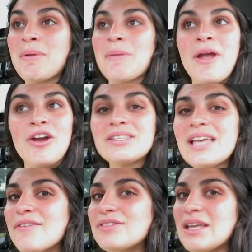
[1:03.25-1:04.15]
And my parents
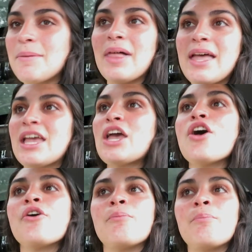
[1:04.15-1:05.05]
have some like
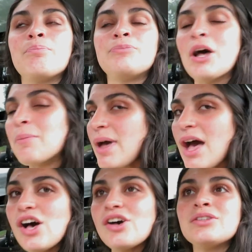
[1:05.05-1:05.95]

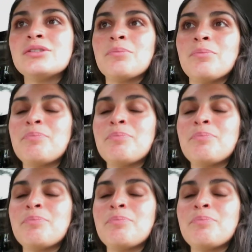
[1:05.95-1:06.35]
dumbbells,